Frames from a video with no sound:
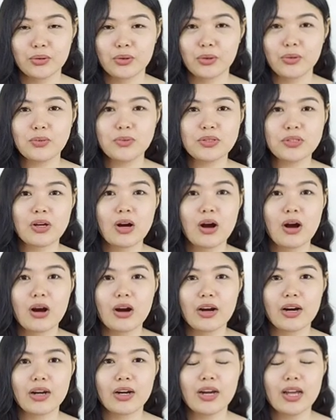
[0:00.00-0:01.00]
Those
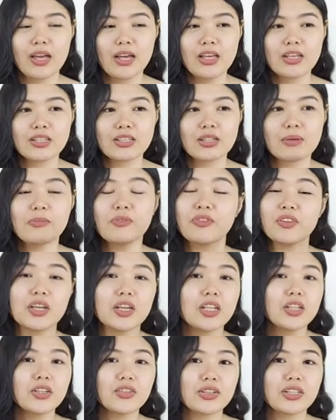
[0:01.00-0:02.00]
are some of the
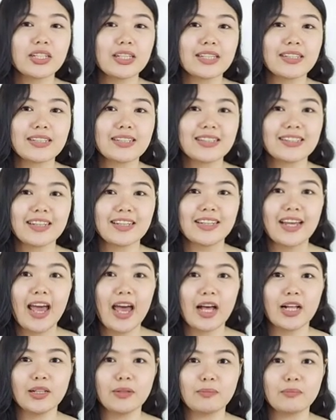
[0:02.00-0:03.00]
ingredients that
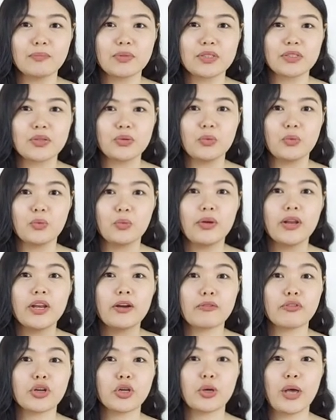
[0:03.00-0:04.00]
helps
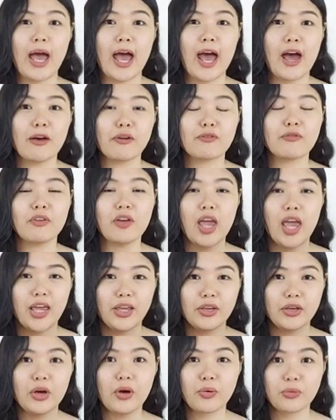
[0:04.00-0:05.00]
whenever you have
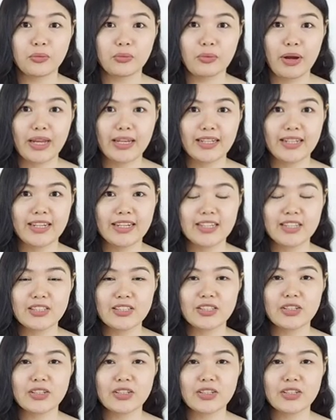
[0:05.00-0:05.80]
a redness.